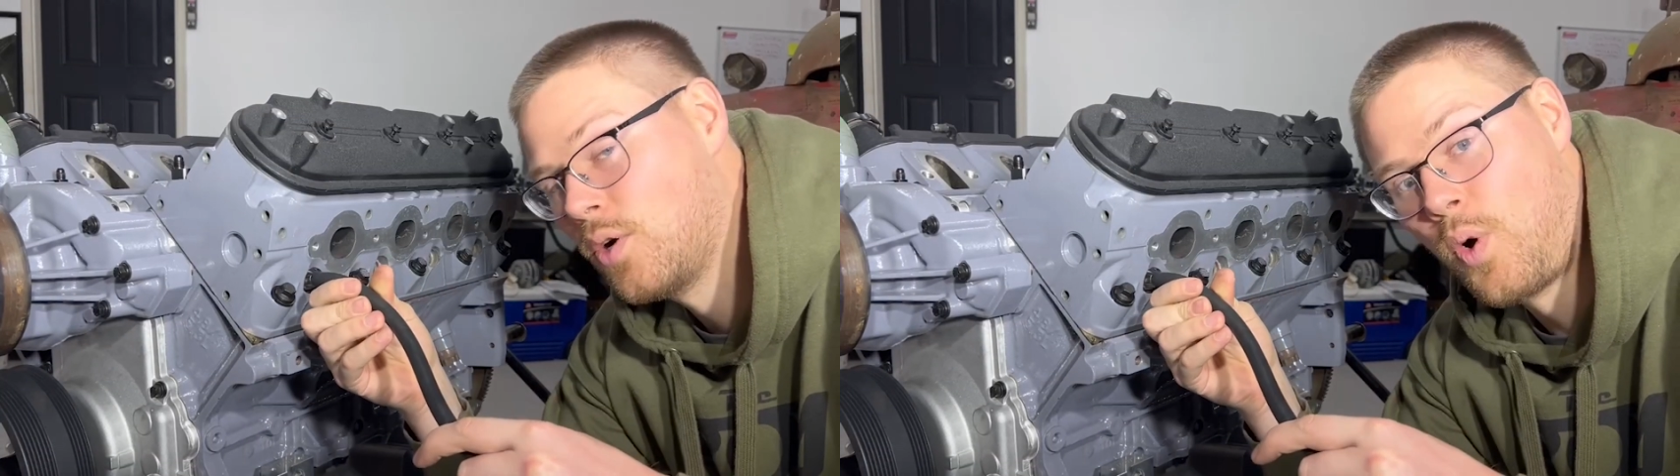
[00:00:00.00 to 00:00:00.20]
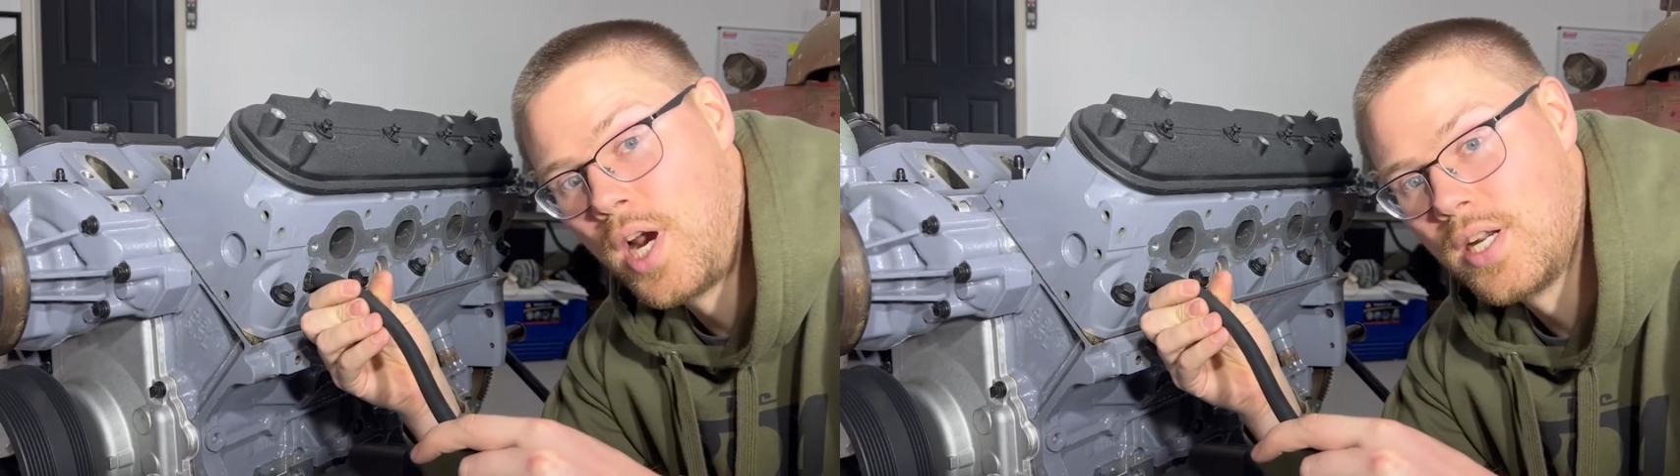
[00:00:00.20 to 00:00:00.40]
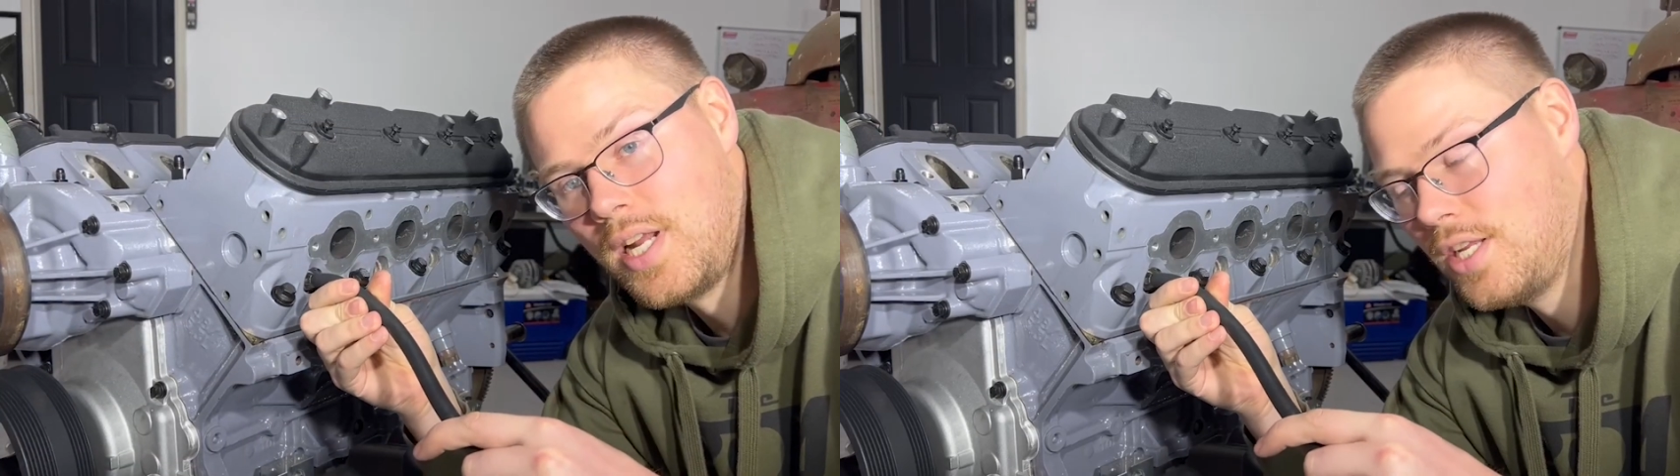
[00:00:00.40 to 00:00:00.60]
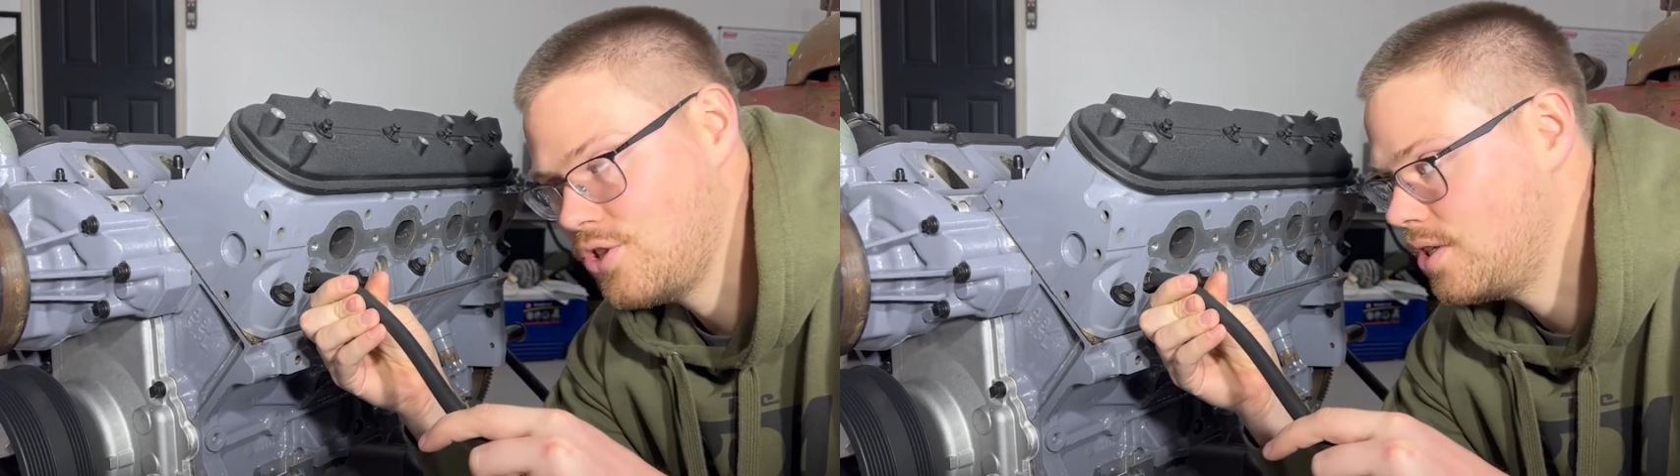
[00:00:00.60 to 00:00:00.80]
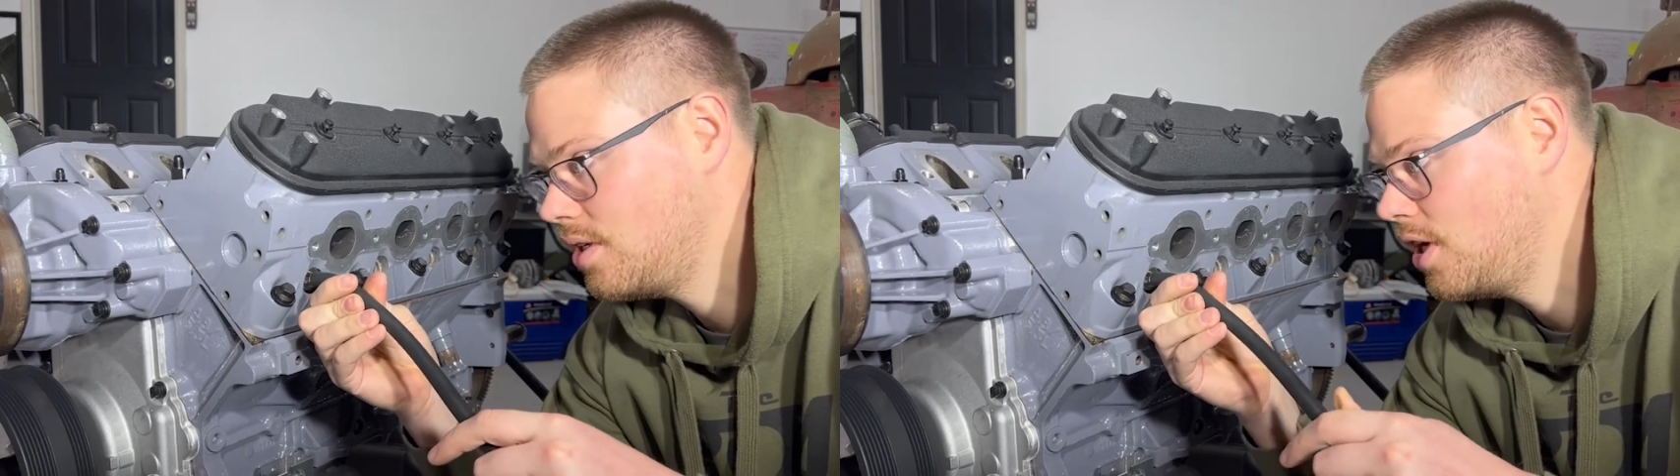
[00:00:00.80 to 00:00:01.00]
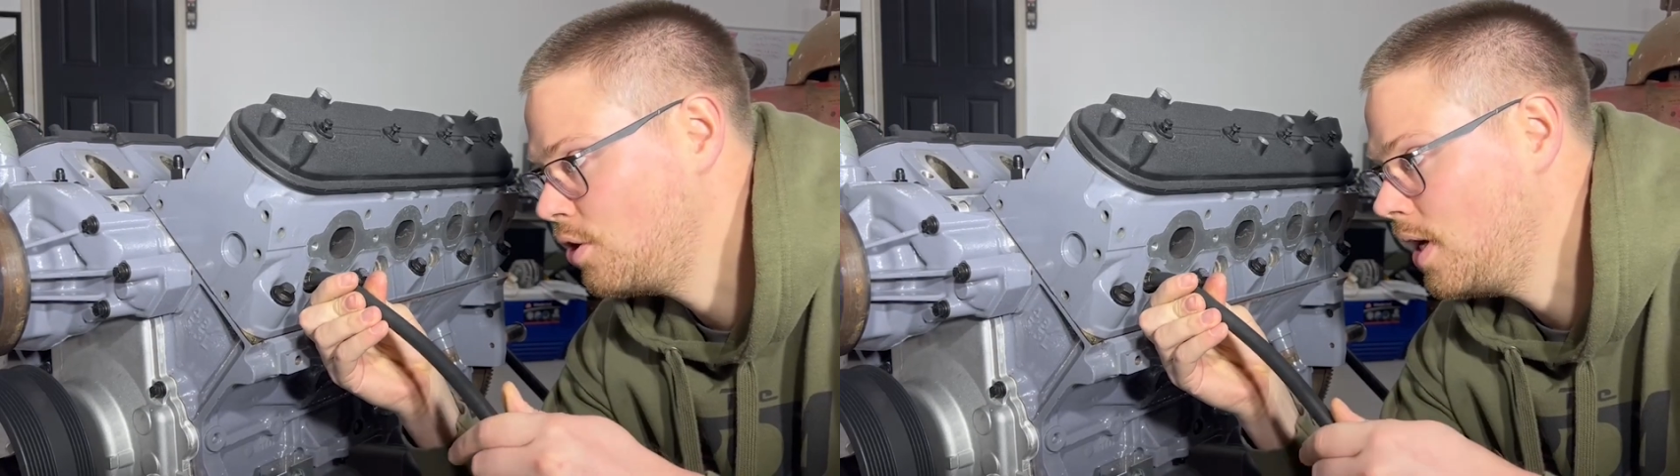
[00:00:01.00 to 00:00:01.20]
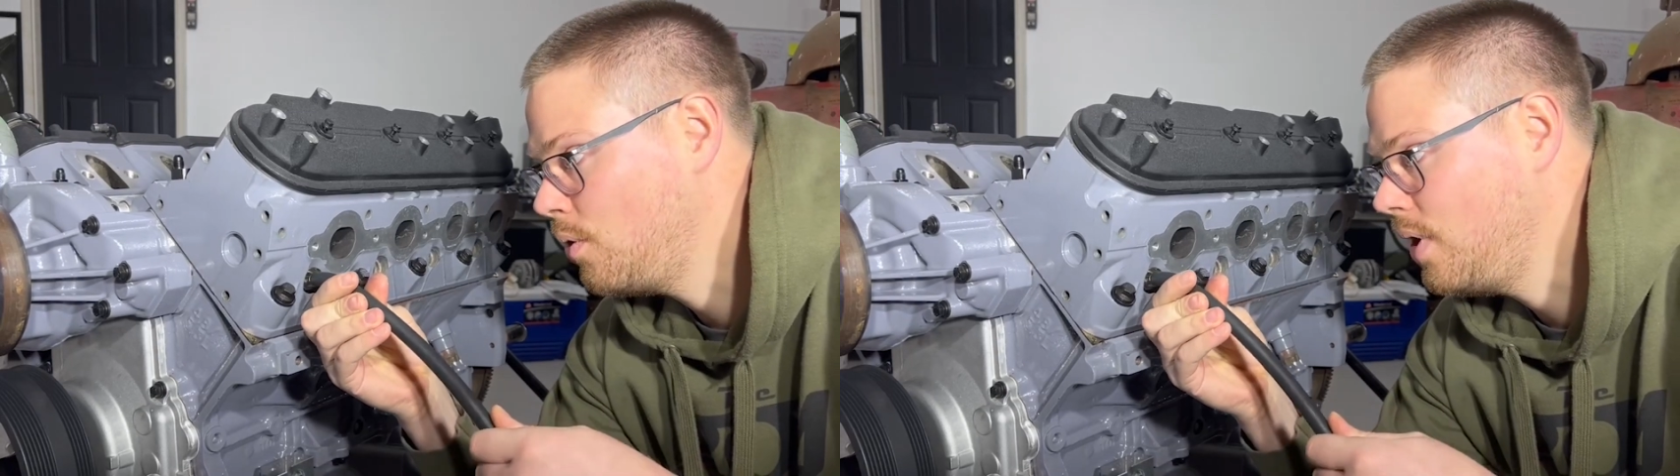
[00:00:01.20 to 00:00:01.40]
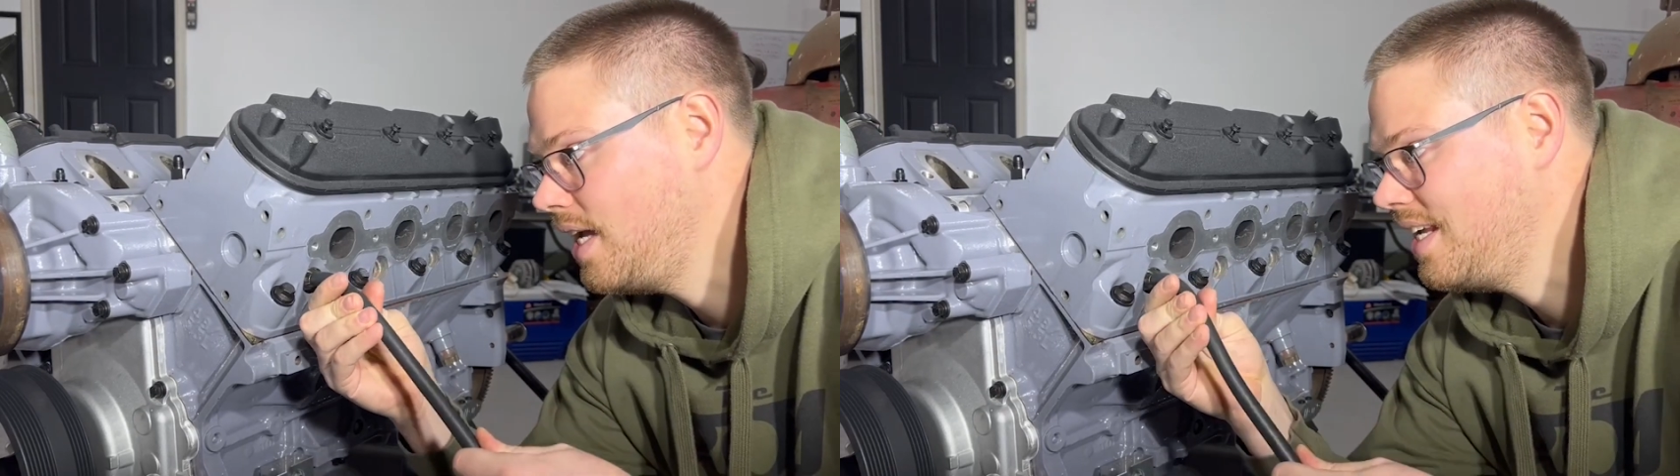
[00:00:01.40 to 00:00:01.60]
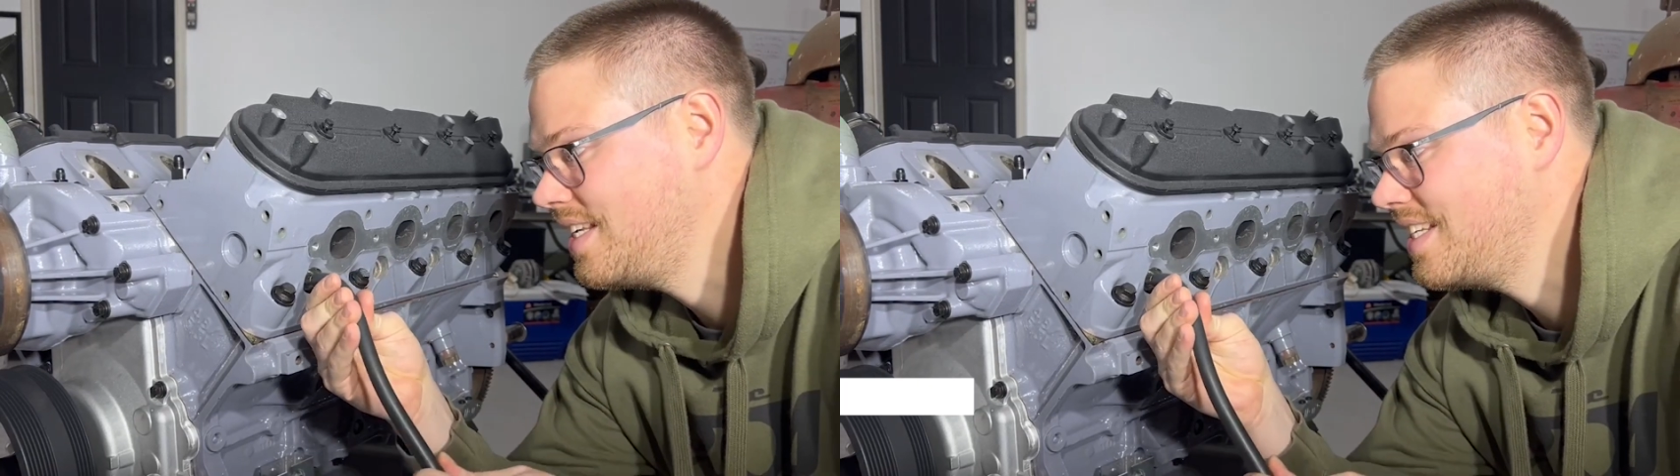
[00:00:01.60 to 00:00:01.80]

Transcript: acquired an engine, a great way